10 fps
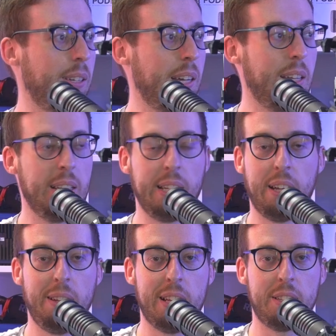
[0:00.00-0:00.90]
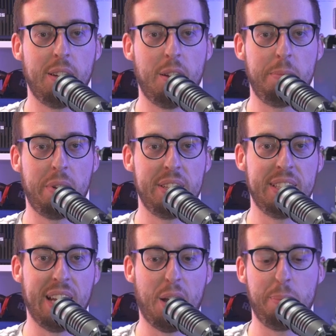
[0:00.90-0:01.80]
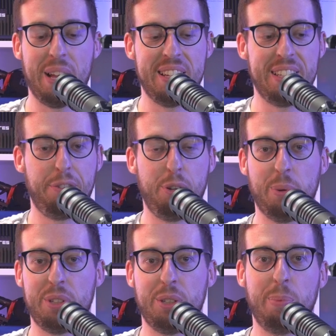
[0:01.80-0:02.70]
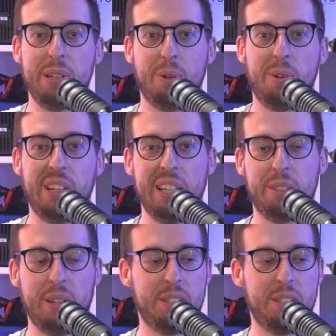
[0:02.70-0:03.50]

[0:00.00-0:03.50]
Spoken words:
And there you go, that's the Limelight set up as if you were to be talking into it.